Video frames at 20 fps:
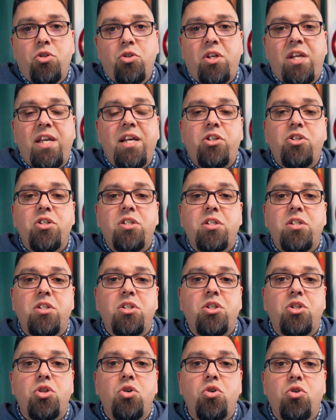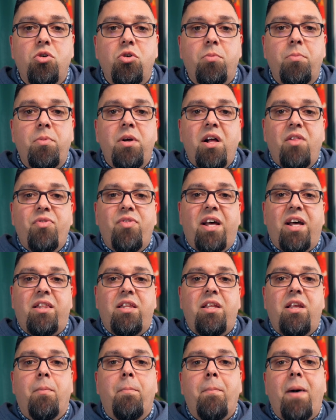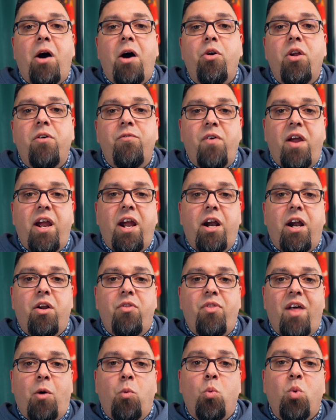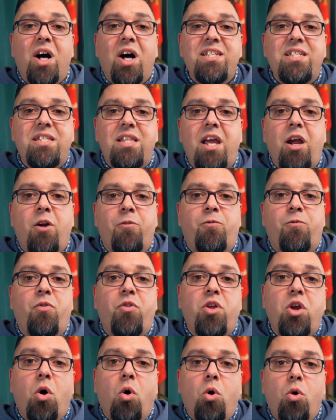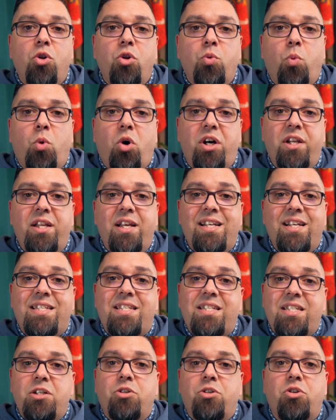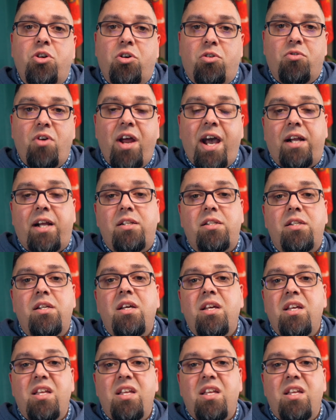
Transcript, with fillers: You can't just assume that the amount of air that was there for the old one is still correct,